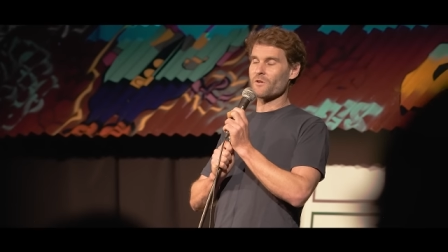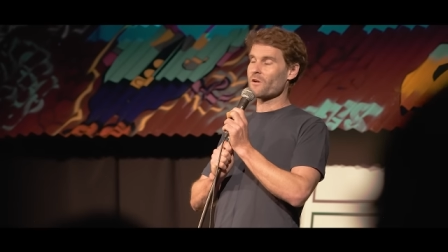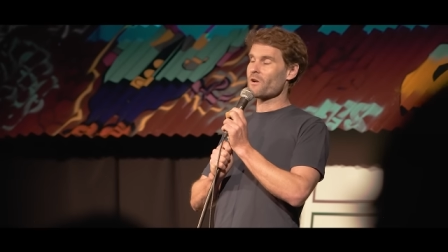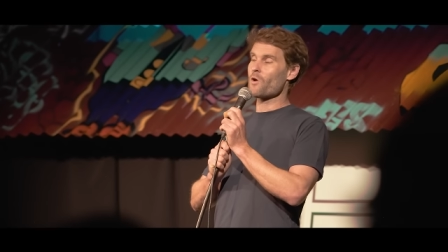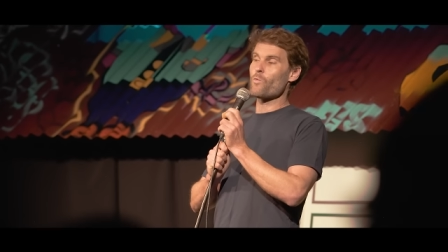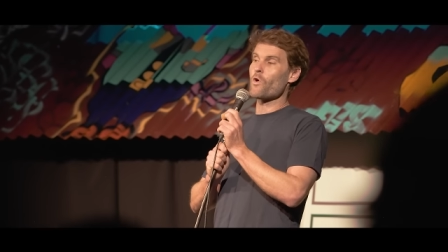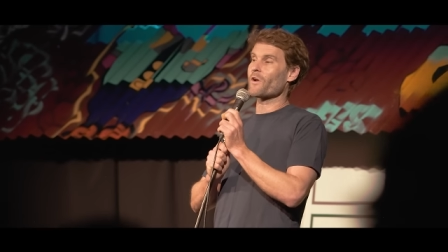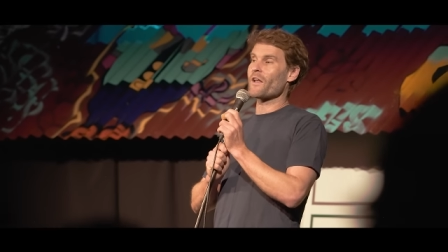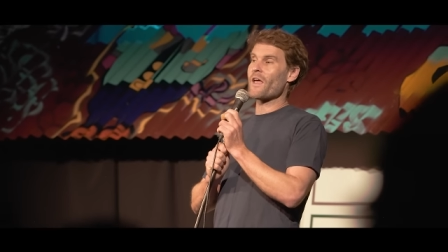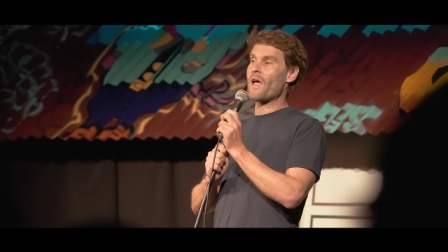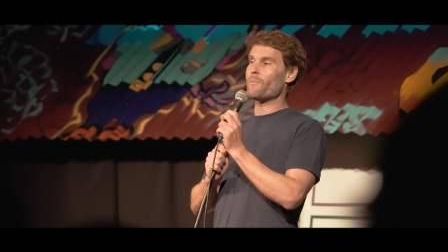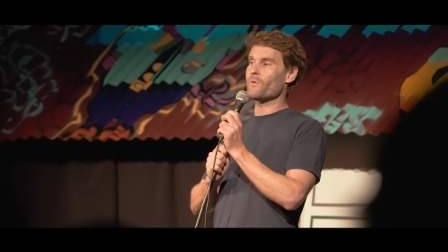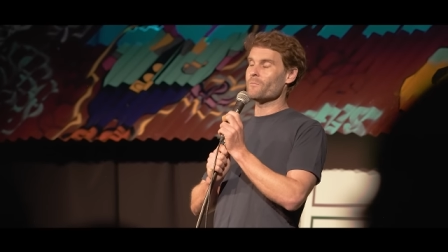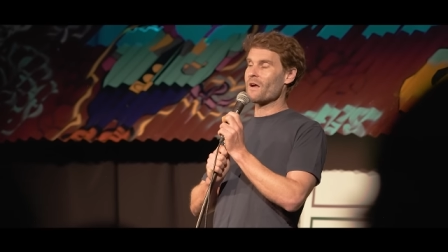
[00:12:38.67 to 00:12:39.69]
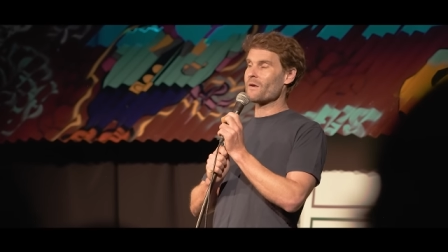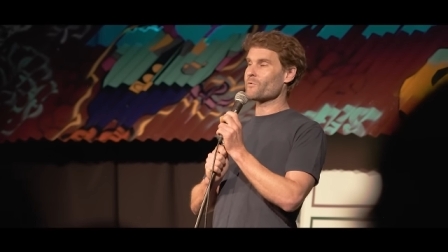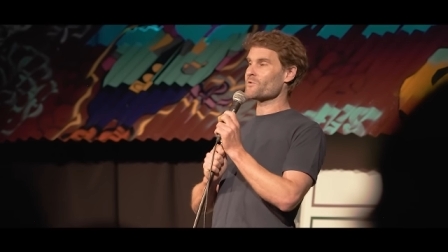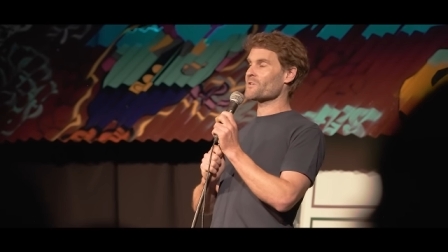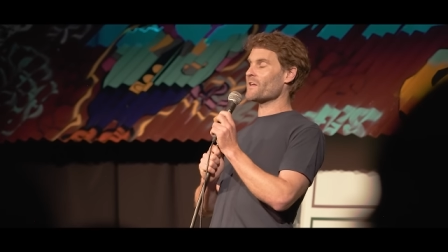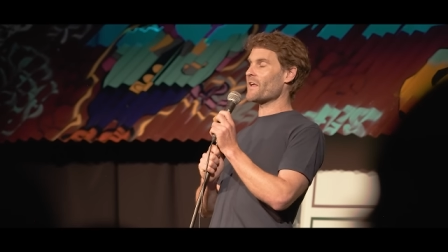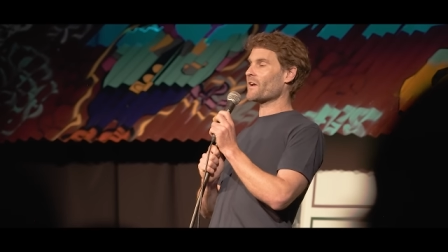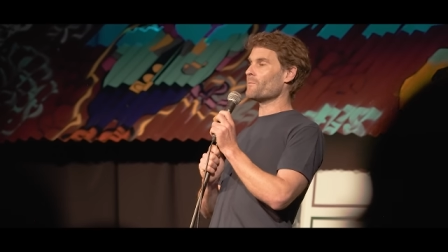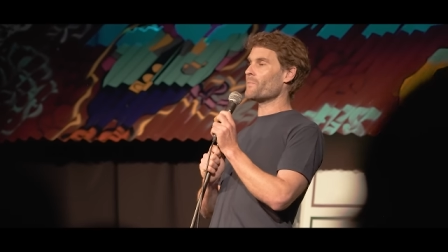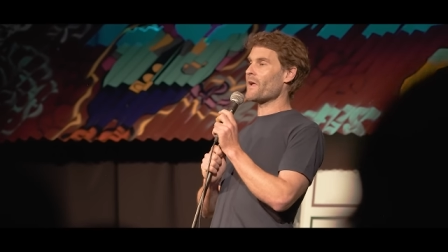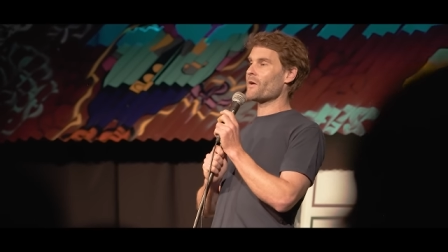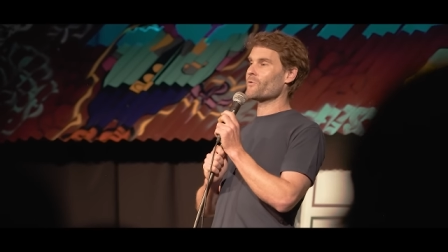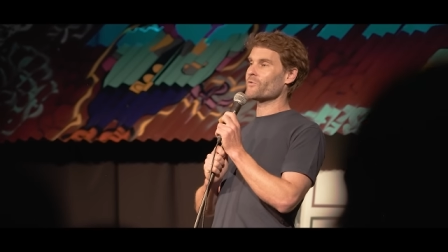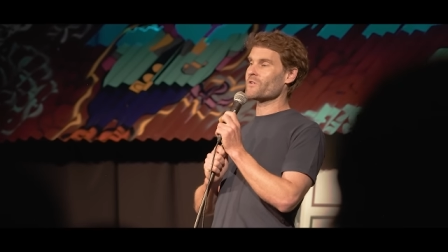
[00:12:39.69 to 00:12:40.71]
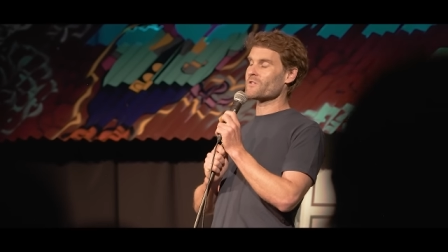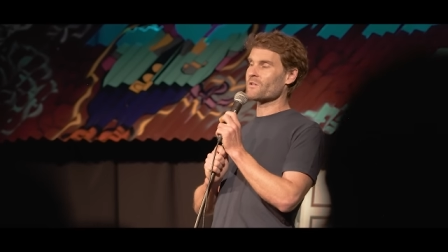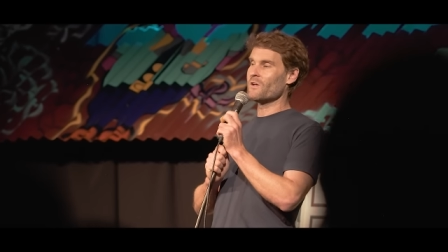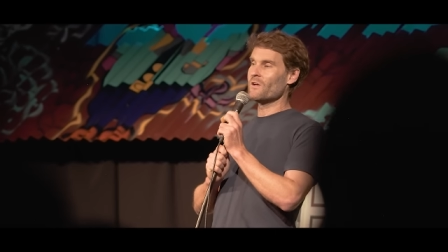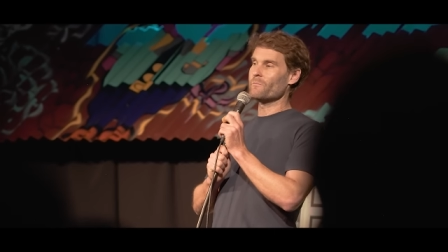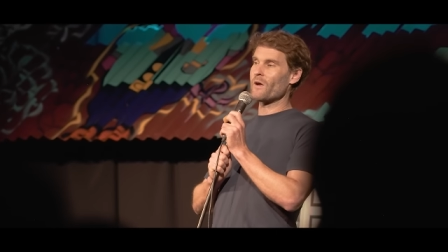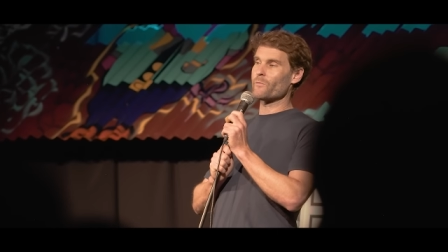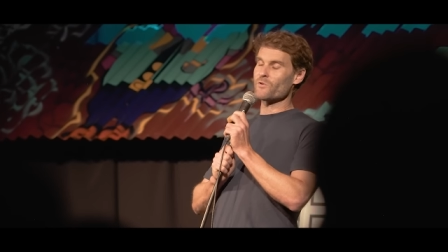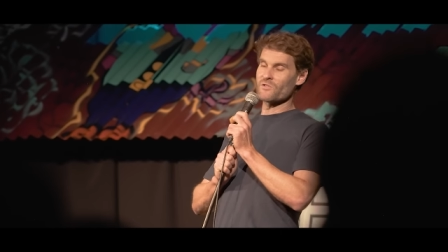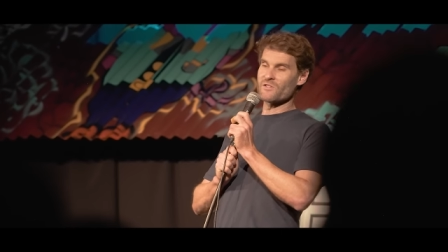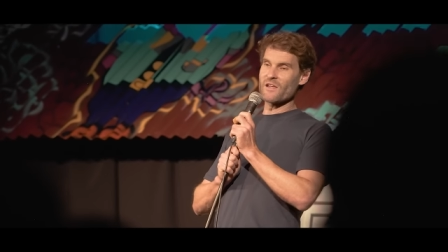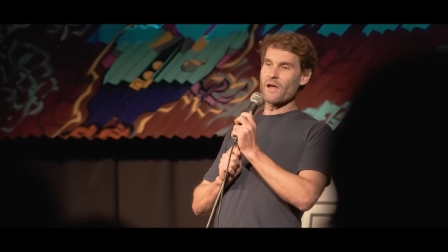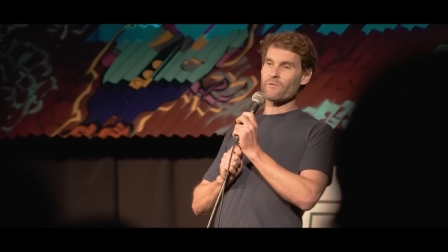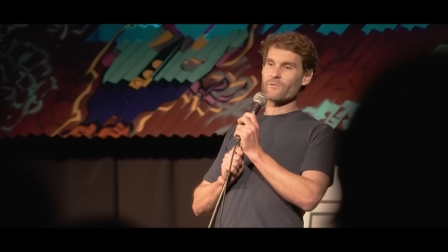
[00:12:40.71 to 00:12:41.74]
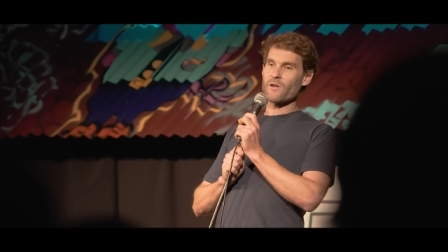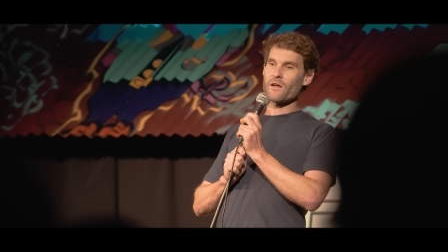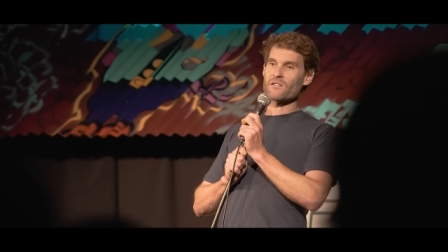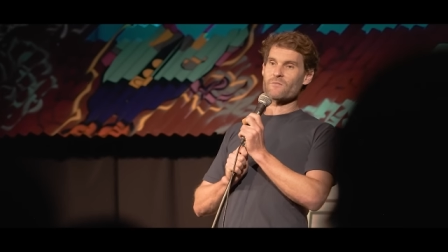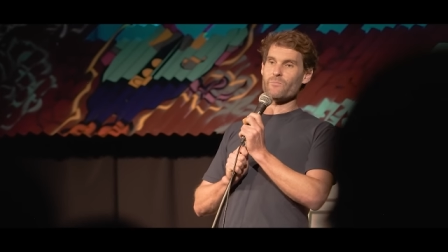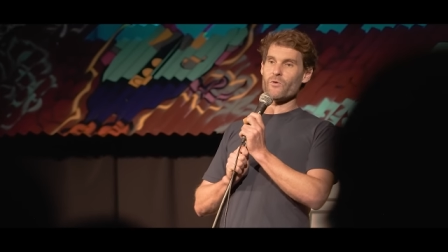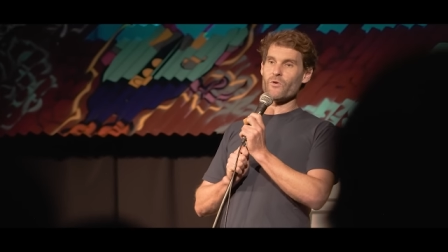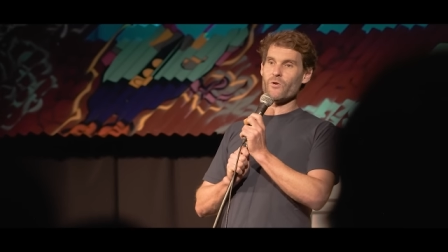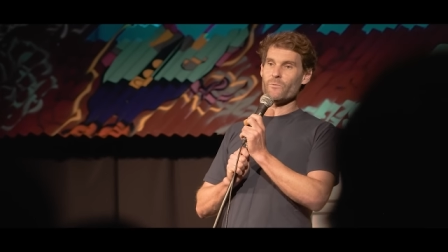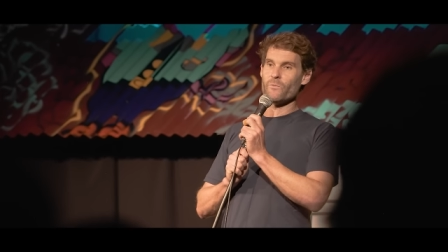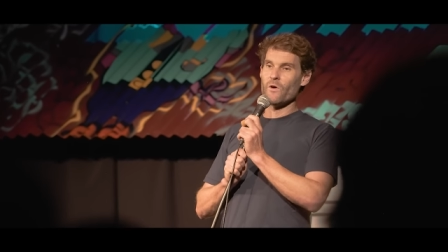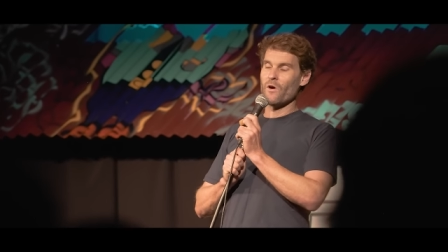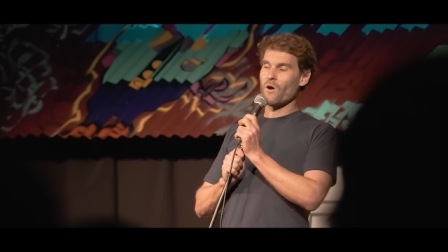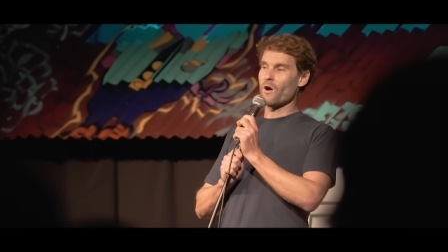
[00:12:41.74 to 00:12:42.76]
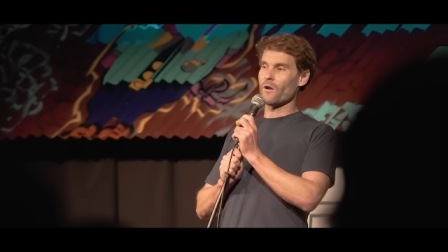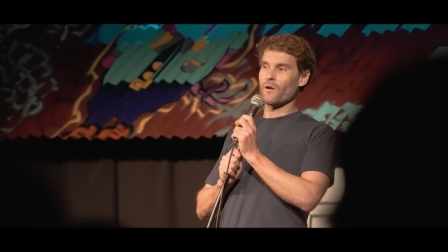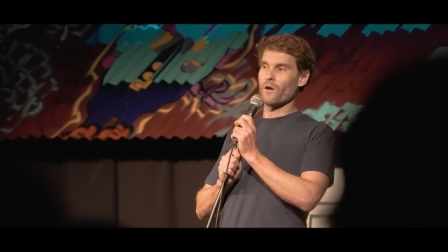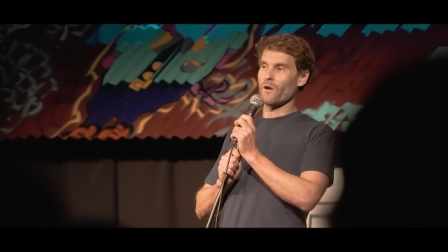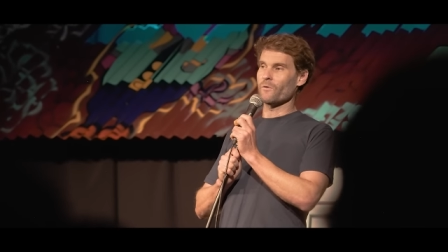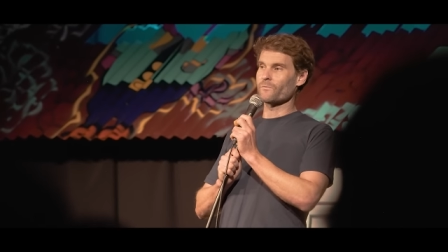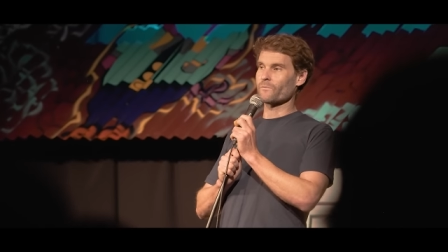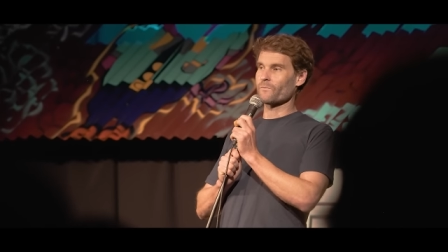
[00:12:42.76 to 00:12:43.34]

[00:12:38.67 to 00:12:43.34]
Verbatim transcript: I don't know what had happened. Maybe it was the lack of boundaries. Maybe it was the out-of-date sperm. I don't know.